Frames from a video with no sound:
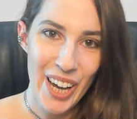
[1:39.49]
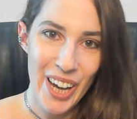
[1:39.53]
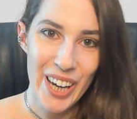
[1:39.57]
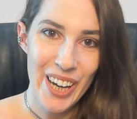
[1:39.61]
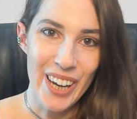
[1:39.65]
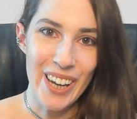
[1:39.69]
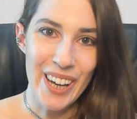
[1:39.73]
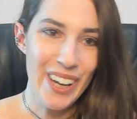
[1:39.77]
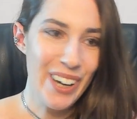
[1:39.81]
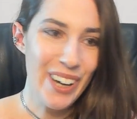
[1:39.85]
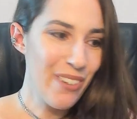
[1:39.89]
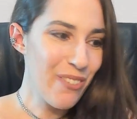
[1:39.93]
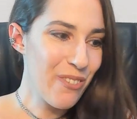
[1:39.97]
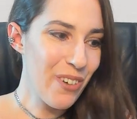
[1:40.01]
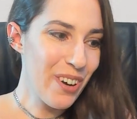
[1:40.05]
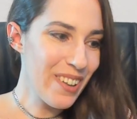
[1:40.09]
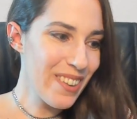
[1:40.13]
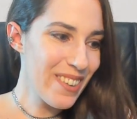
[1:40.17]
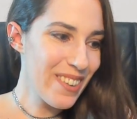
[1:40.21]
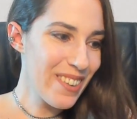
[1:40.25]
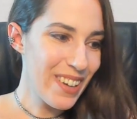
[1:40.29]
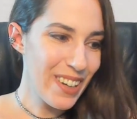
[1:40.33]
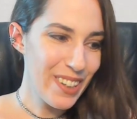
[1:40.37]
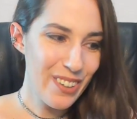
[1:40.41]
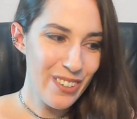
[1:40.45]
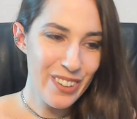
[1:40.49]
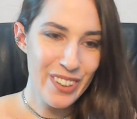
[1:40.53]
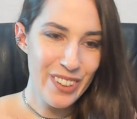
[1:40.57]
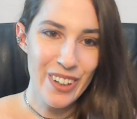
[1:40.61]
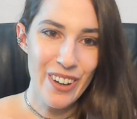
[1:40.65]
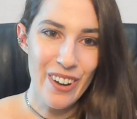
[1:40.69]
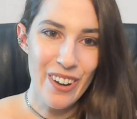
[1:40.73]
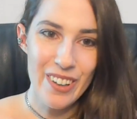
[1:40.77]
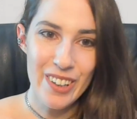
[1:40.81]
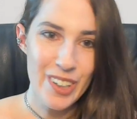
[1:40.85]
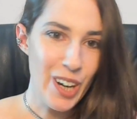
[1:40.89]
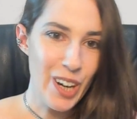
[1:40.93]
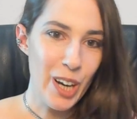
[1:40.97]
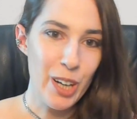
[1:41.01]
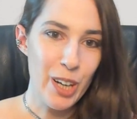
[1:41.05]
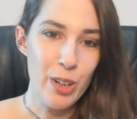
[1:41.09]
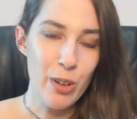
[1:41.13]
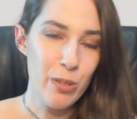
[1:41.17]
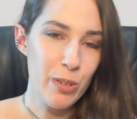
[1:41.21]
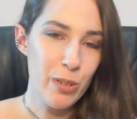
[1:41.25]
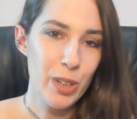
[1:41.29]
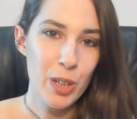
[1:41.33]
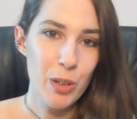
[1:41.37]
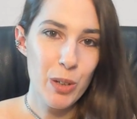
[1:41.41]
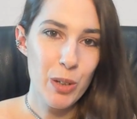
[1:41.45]
One side or the other, I
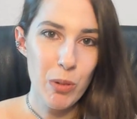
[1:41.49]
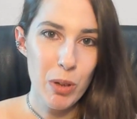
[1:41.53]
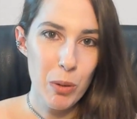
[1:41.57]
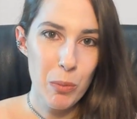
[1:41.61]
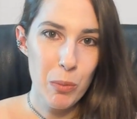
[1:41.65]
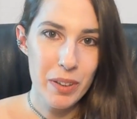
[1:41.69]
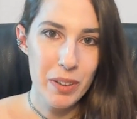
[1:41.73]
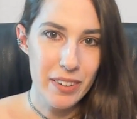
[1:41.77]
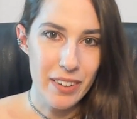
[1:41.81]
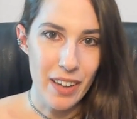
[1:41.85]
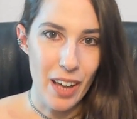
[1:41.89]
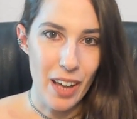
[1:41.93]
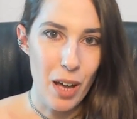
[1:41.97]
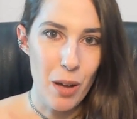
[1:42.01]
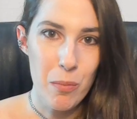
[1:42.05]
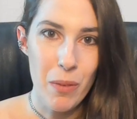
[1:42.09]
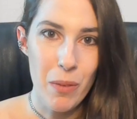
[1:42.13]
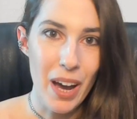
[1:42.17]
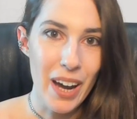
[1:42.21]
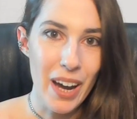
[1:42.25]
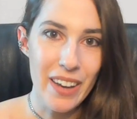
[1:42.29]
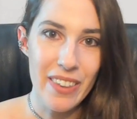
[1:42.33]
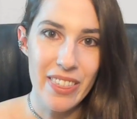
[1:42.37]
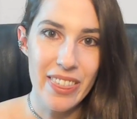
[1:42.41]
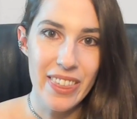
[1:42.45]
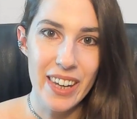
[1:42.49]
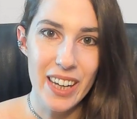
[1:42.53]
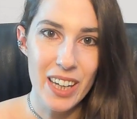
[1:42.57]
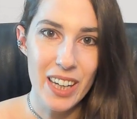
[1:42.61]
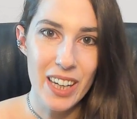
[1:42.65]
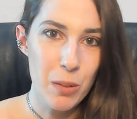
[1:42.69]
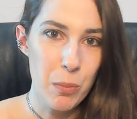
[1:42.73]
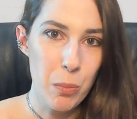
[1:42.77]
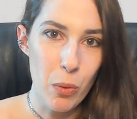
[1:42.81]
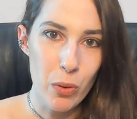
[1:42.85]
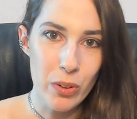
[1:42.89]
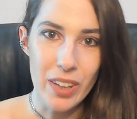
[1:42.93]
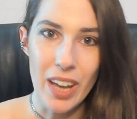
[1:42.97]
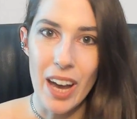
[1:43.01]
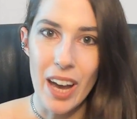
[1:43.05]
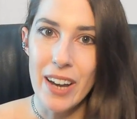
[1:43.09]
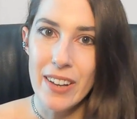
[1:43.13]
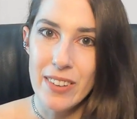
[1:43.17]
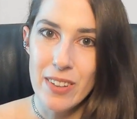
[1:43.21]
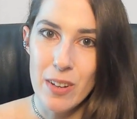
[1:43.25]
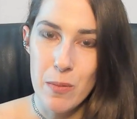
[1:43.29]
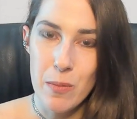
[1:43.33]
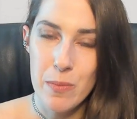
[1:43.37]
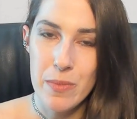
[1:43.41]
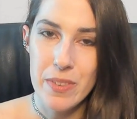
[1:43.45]
don't agree with them. I think both
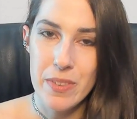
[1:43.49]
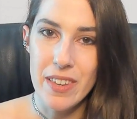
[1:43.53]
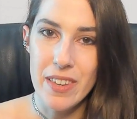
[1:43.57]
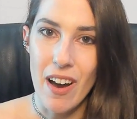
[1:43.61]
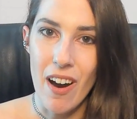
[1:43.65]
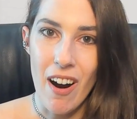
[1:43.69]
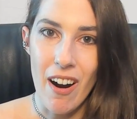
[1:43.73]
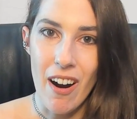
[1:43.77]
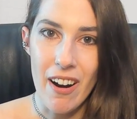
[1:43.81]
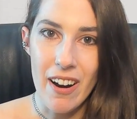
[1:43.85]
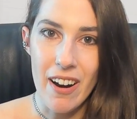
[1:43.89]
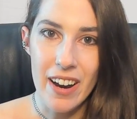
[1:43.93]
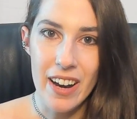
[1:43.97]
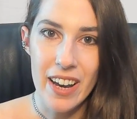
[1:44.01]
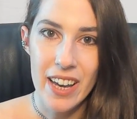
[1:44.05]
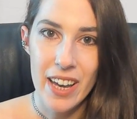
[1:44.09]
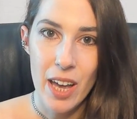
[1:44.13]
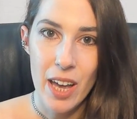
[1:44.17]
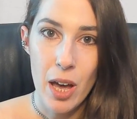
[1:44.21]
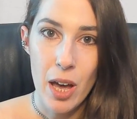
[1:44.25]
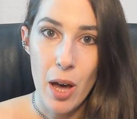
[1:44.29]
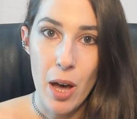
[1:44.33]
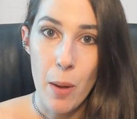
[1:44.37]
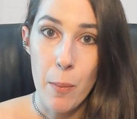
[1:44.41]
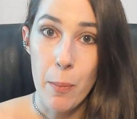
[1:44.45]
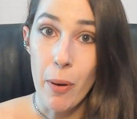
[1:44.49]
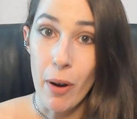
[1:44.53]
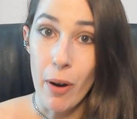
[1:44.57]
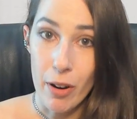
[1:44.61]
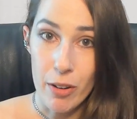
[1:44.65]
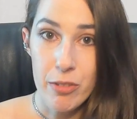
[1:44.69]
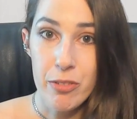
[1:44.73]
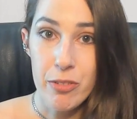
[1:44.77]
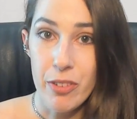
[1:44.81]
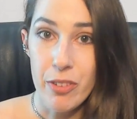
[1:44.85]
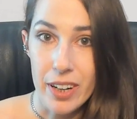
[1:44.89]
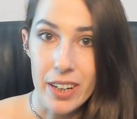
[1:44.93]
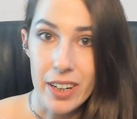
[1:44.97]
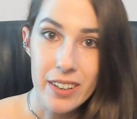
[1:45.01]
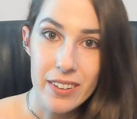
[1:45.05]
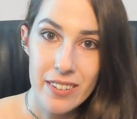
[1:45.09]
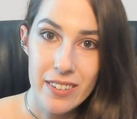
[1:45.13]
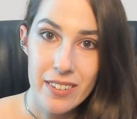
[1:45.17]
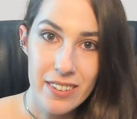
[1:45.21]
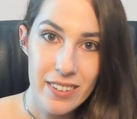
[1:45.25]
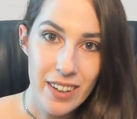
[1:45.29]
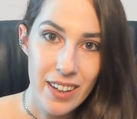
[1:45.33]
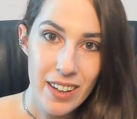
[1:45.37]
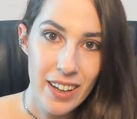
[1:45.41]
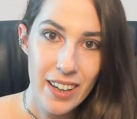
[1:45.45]
items are
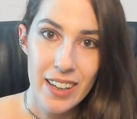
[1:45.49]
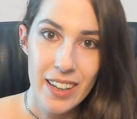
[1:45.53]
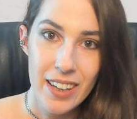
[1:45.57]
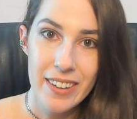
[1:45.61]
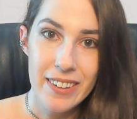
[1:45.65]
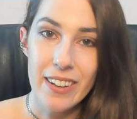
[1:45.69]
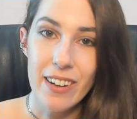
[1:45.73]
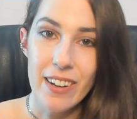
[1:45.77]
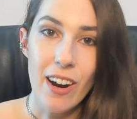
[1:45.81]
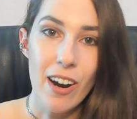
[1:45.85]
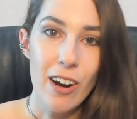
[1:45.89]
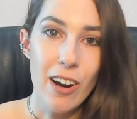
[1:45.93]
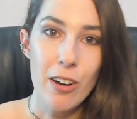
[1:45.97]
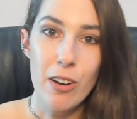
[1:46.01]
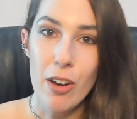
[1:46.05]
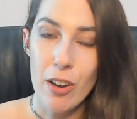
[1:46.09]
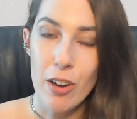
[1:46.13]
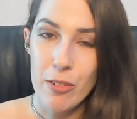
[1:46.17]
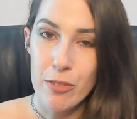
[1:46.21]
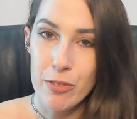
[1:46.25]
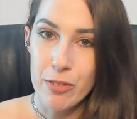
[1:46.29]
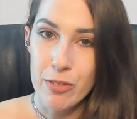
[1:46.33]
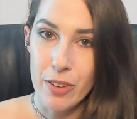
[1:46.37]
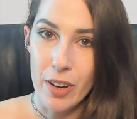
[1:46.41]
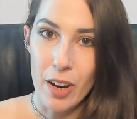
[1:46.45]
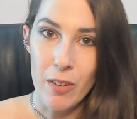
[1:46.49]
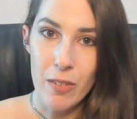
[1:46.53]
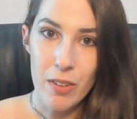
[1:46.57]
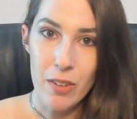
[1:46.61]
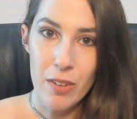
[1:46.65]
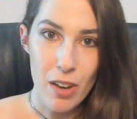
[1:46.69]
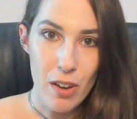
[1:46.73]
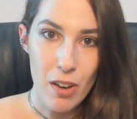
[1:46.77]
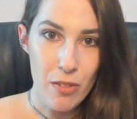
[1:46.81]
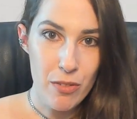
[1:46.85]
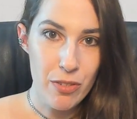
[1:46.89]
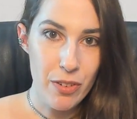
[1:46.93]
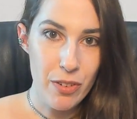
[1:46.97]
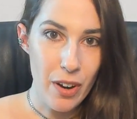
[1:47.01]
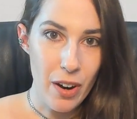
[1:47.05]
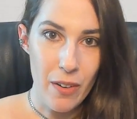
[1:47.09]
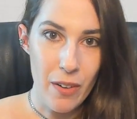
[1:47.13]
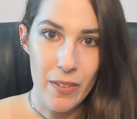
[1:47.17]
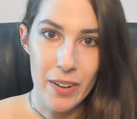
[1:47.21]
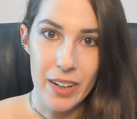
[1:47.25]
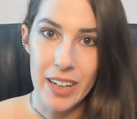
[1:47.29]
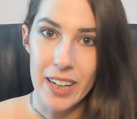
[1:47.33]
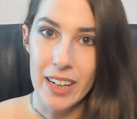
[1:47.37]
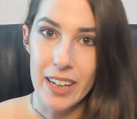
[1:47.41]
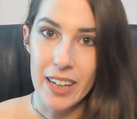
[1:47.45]
perfect. They are very,
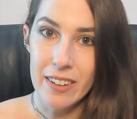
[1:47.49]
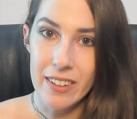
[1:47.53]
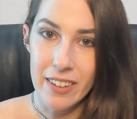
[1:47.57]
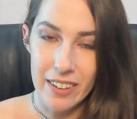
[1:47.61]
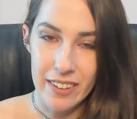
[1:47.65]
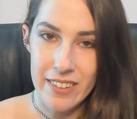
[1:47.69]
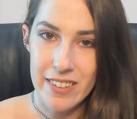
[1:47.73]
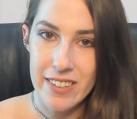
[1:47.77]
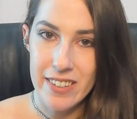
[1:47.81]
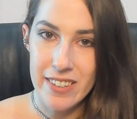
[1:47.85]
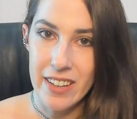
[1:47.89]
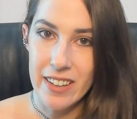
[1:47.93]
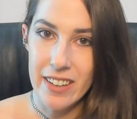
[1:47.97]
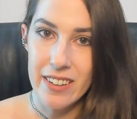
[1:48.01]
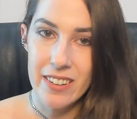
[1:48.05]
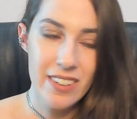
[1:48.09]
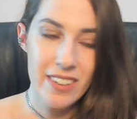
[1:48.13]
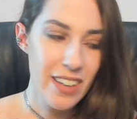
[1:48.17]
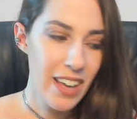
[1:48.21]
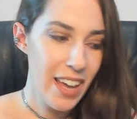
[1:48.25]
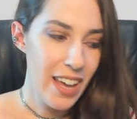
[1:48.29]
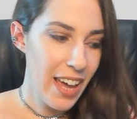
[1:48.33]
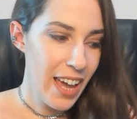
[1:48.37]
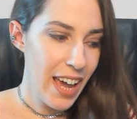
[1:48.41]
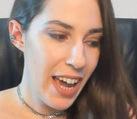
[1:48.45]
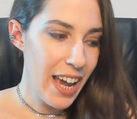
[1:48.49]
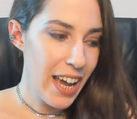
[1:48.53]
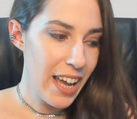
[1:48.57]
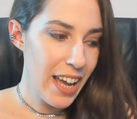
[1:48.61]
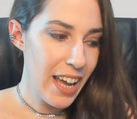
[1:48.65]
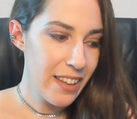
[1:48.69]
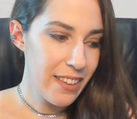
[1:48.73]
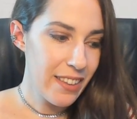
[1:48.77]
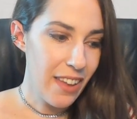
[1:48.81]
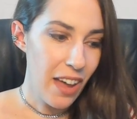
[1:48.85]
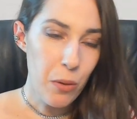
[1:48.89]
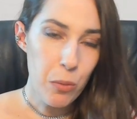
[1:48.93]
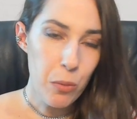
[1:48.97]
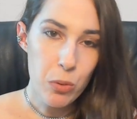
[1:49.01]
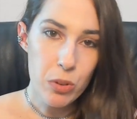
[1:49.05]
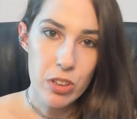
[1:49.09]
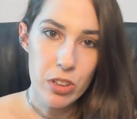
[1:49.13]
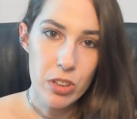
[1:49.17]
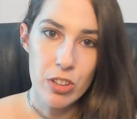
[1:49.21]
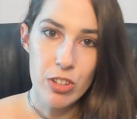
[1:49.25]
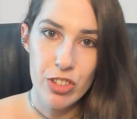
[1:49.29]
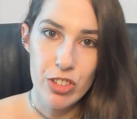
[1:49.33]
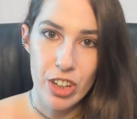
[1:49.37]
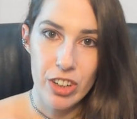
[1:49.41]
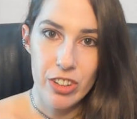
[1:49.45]
very decent, and I
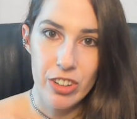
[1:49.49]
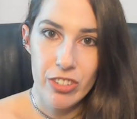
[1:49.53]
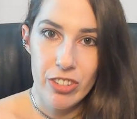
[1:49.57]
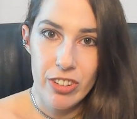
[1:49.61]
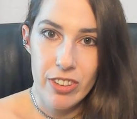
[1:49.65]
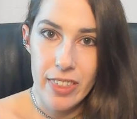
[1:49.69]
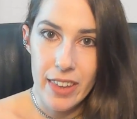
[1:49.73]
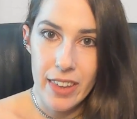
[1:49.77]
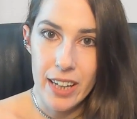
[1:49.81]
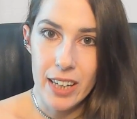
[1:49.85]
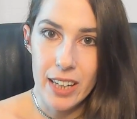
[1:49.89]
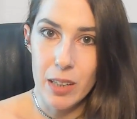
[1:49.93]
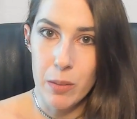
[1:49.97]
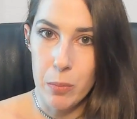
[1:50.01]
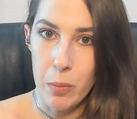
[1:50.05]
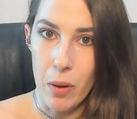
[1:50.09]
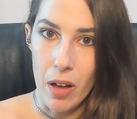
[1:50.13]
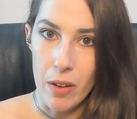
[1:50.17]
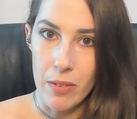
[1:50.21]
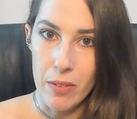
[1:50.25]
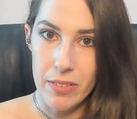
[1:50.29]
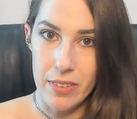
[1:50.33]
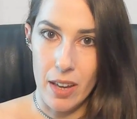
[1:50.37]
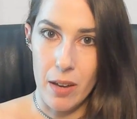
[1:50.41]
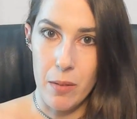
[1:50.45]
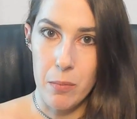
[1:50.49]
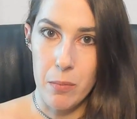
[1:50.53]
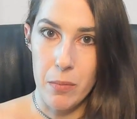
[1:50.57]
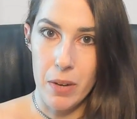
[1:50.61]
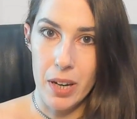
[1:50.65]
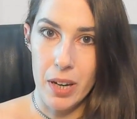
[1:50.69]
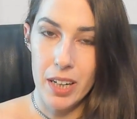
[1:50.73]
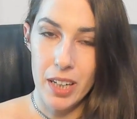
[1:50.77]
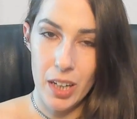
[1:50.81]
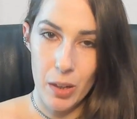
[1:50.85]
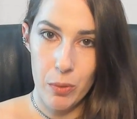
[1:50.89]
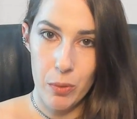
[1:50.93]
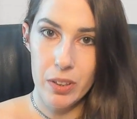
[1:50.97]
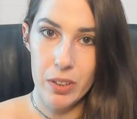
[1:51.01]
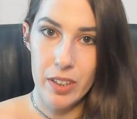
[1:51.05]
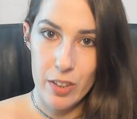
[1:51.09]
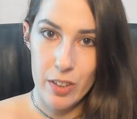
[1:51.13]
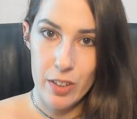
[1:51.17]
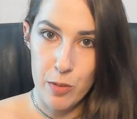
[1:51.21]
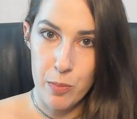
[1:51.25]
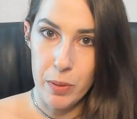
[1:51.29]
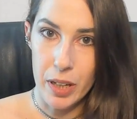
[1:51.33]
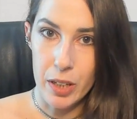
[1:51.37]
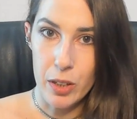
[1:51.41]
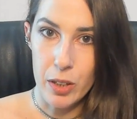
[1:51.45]
wouldn't change a thing about them, and I will
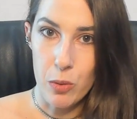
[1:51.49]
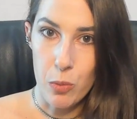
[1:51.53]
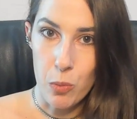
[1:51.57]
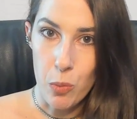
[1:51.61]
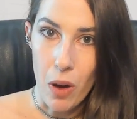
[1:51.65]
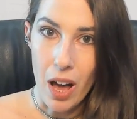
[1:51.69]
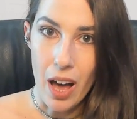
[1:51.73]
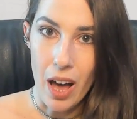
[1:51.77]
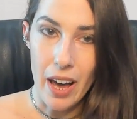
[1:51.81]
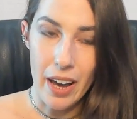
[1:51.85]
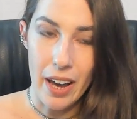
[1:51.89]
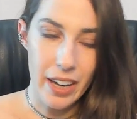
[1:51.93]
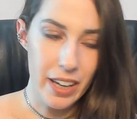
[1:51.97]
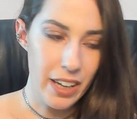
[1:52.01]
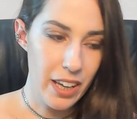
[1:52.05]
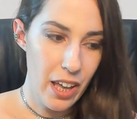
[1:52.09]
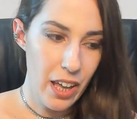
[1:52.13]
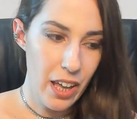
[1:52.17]
explain you why.